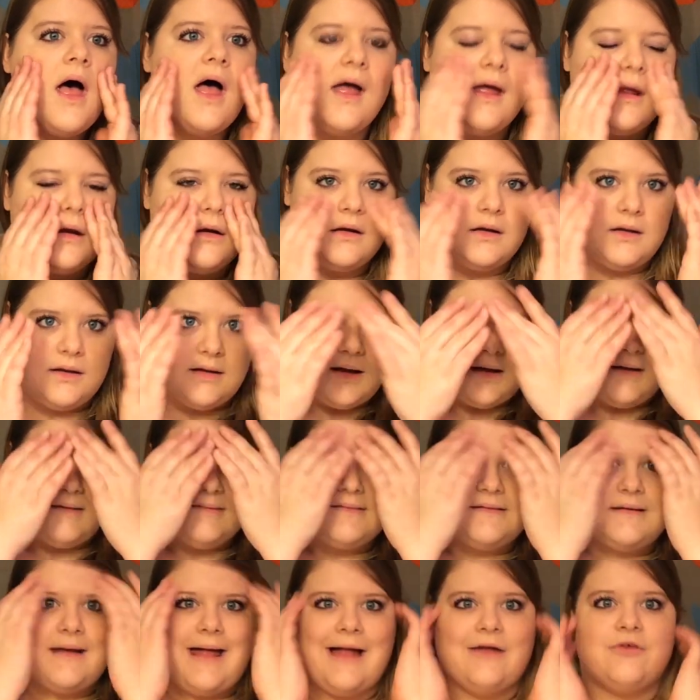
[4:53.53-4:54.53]
and a
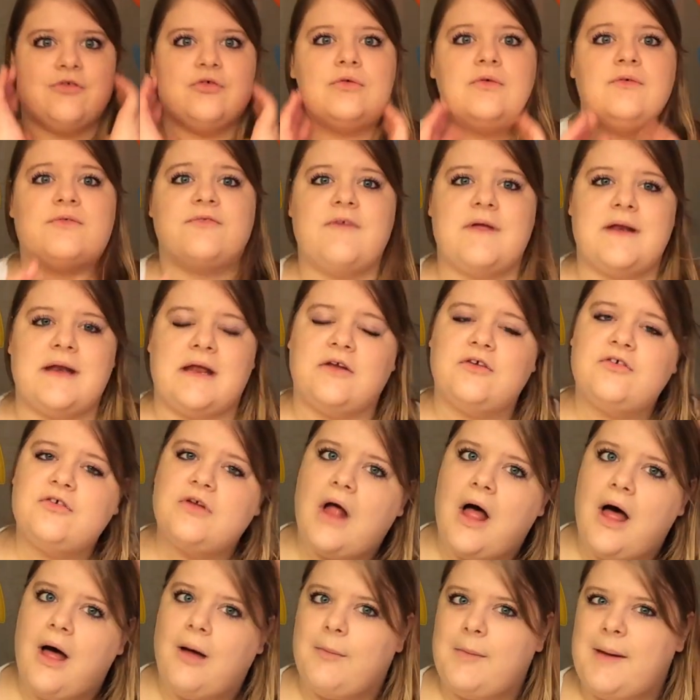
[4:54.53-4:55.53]
nice natural finish.
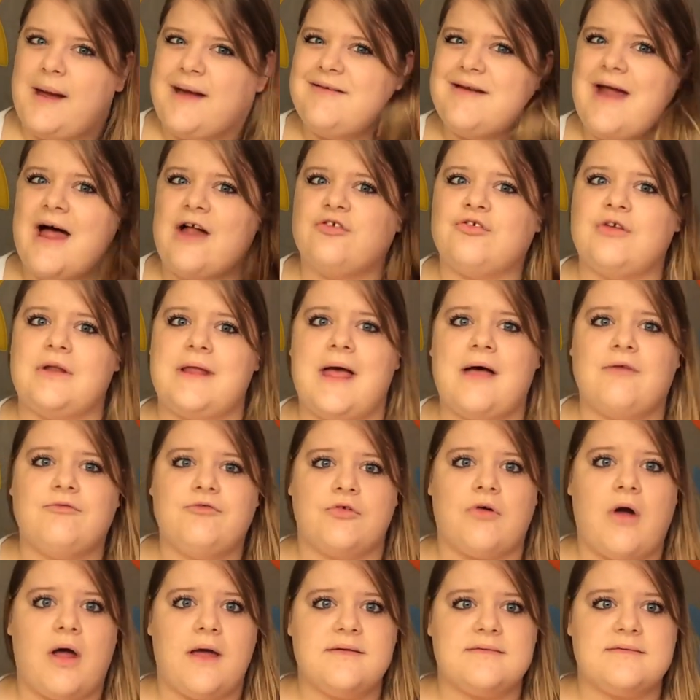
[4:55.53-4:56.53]
I naturally have
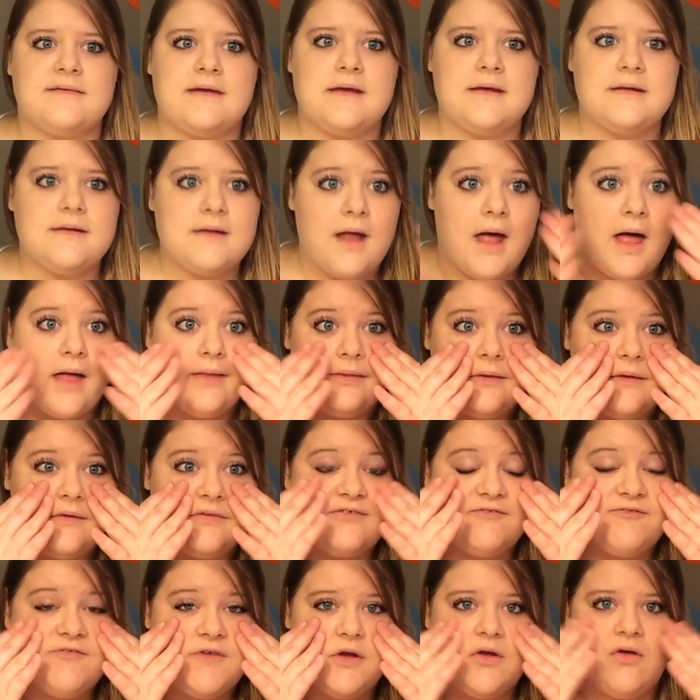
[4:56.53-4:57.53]
dry skin, and
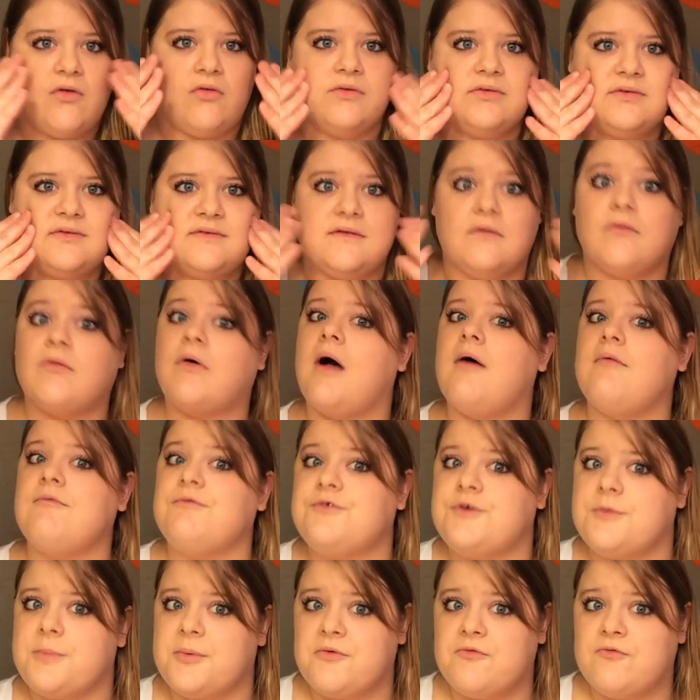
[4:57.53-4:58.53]
this feels still
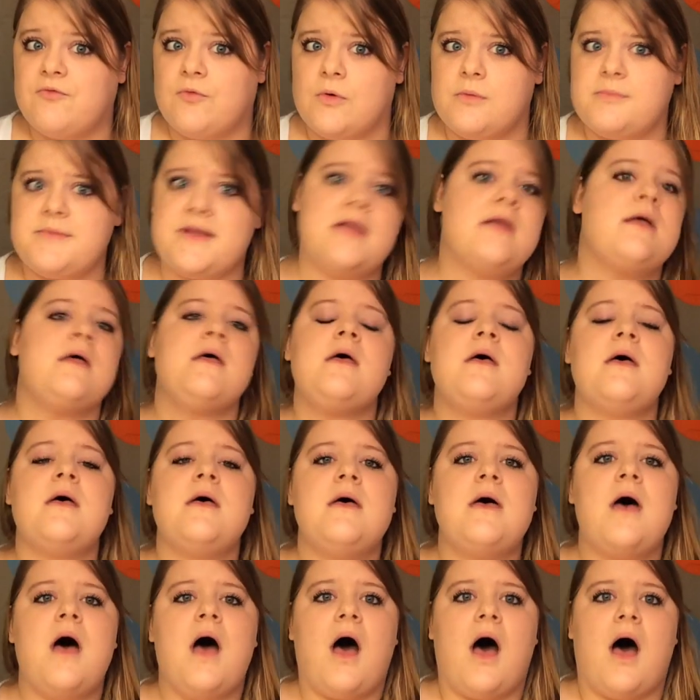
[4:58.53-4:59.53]
comfortable for me.
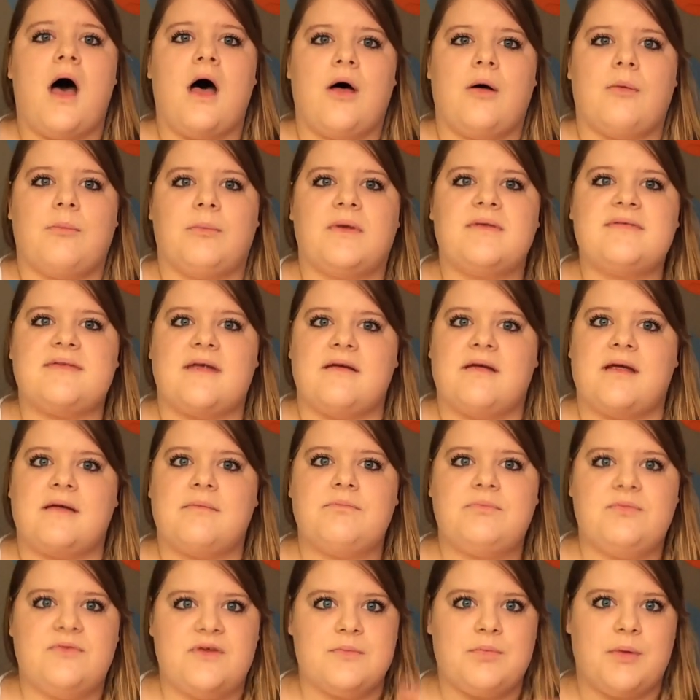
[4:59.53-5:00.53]
because I
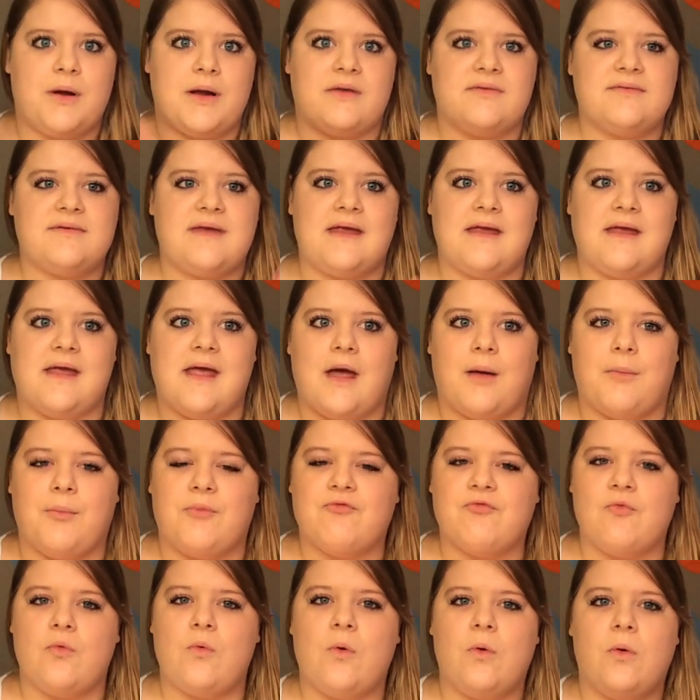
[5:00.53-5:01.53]
did my skincare
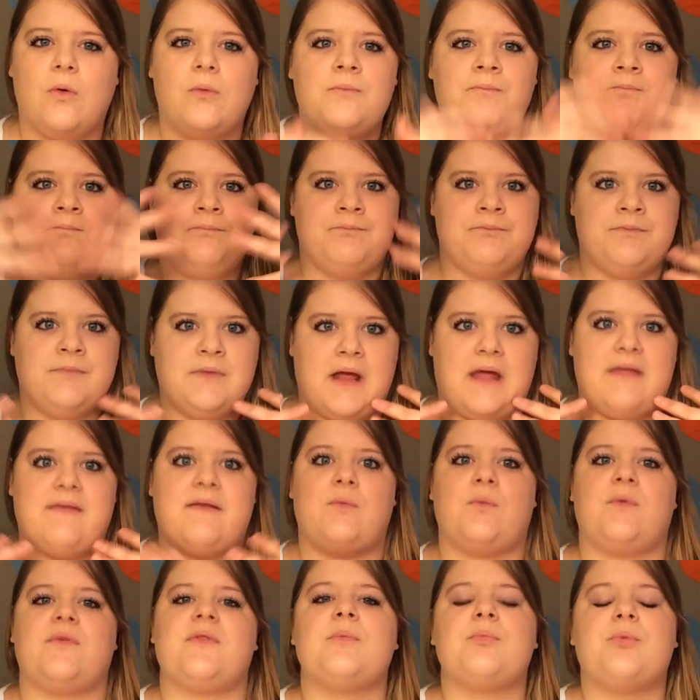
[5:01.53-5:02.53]
before, and
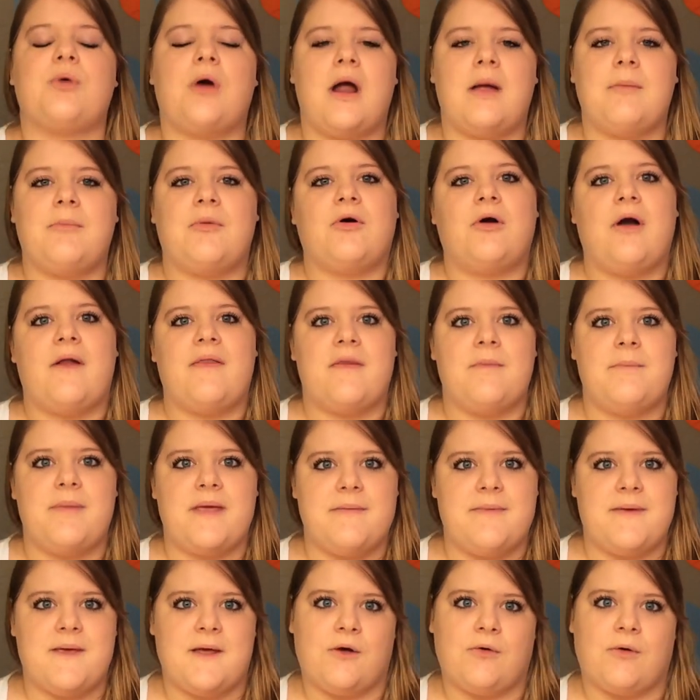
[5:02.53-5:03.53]
then with the primer and the
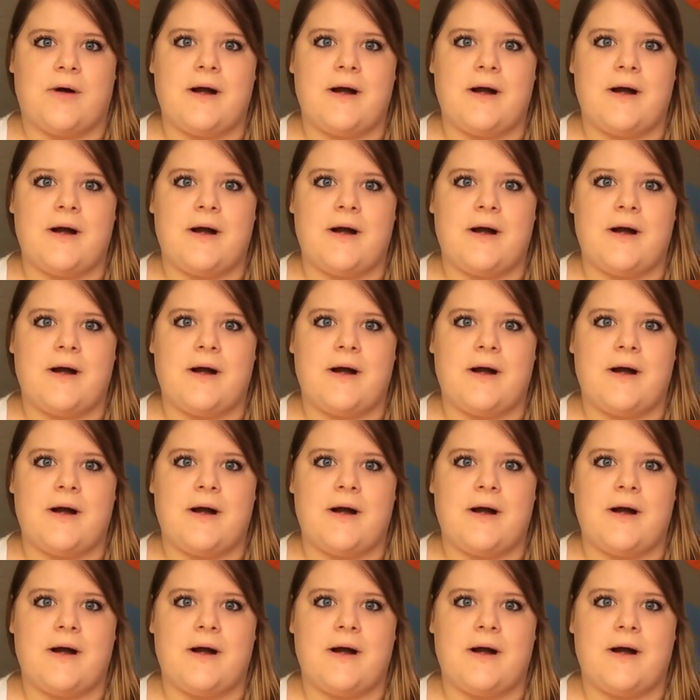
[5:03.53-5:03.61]
BB